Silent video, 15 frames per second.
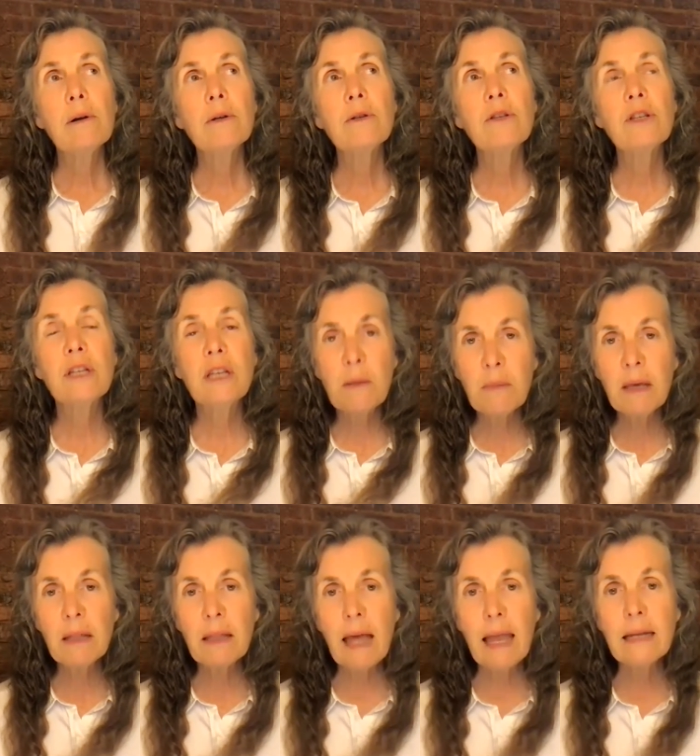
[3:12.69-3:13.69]

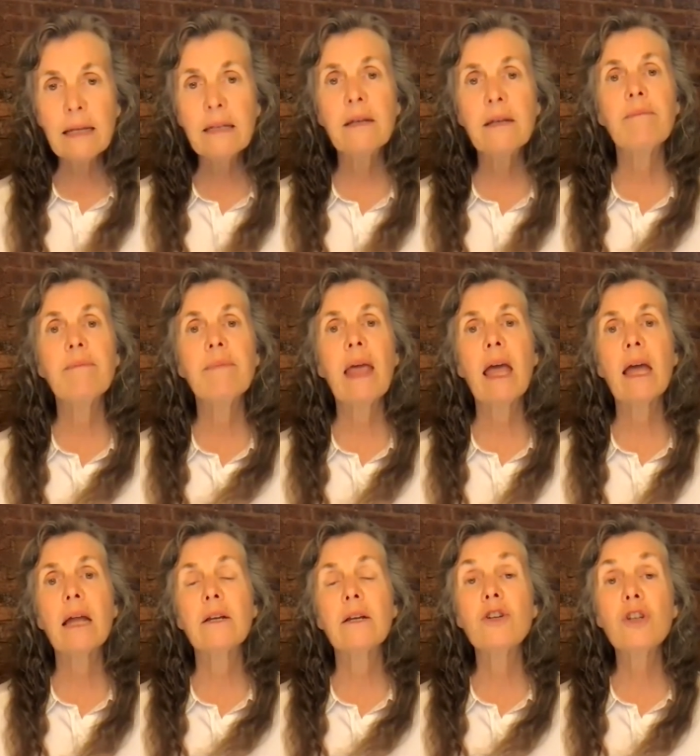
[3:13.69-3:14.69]
stimulate
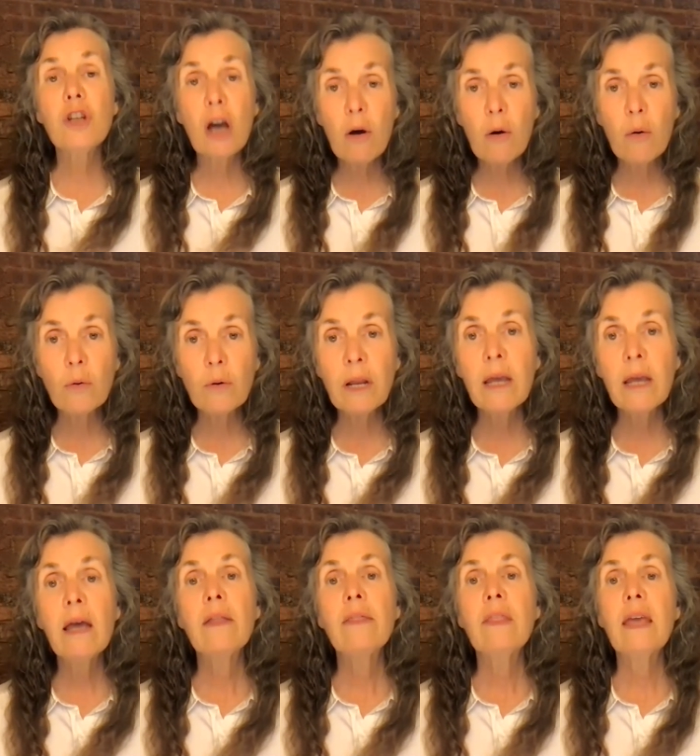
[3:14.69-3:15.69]
and tone
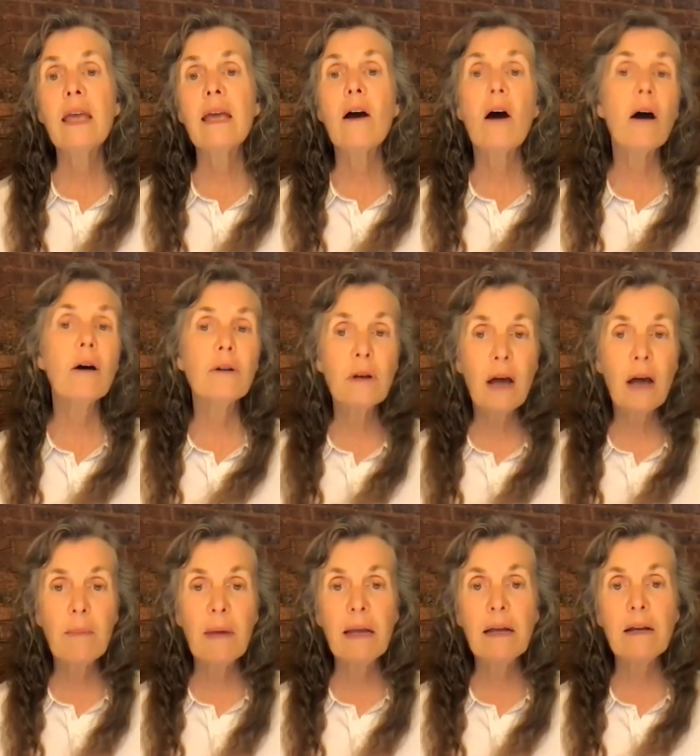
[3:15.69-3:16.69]
the
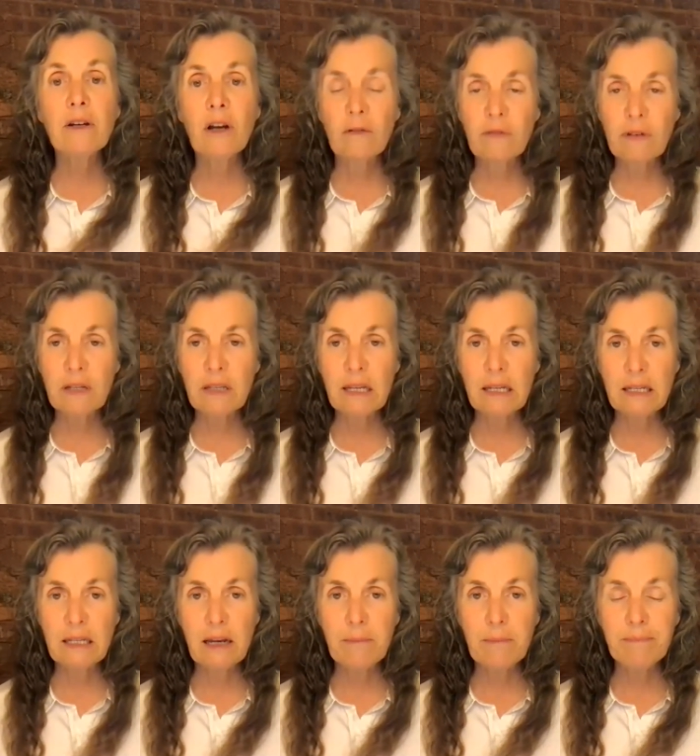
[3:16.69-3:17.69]
autonomic nervous
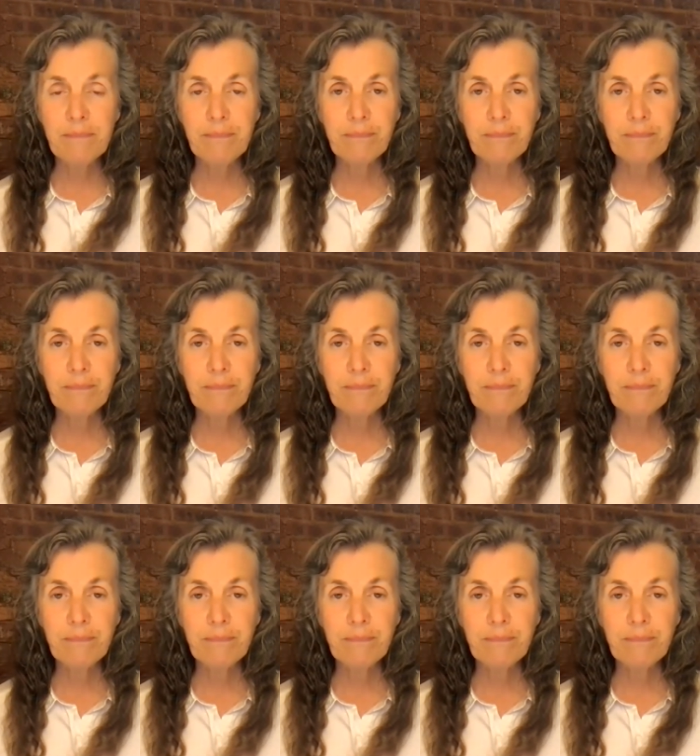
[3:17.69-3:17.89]
system.